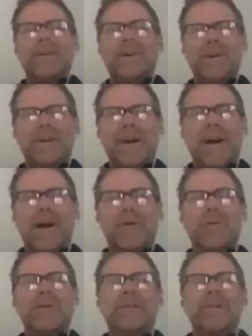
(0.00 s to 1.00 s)
uh,
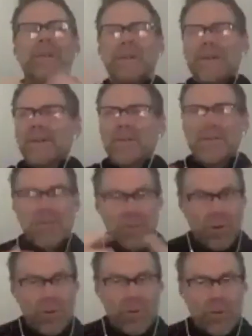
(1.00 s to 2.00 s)
our
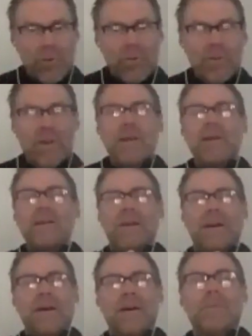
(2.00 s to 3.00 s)
control,
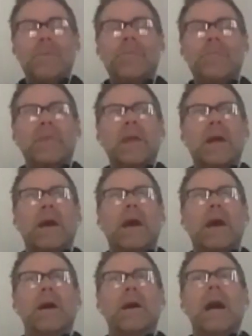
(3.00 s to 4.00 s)
um,
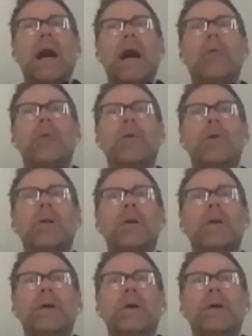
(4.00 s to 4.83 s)
uh, our